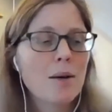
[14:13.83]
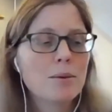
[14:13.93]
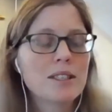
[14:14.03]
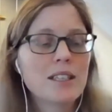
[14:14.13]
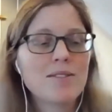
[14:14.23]

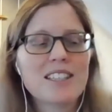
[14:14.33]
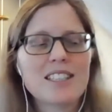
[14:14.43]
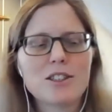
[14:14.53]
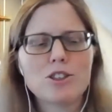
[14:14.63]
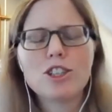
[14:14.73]
Believing
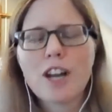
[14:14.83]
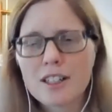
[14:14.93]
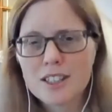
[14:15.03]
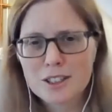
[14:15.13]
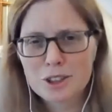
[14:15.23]
is
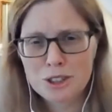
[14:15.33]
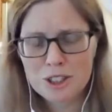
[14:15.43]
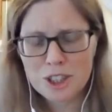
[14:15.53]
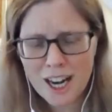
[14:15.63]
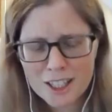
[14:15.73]
cherish,
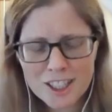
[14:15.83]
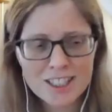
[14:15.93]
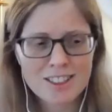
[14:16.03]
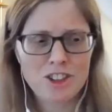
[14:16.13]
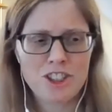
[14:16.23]

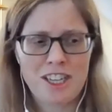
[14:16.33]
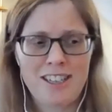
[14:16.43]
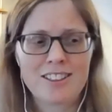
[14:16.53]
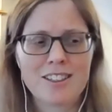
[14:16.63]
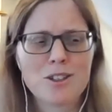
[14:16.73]

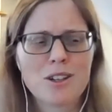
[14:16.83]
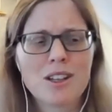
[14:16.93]
cherishing,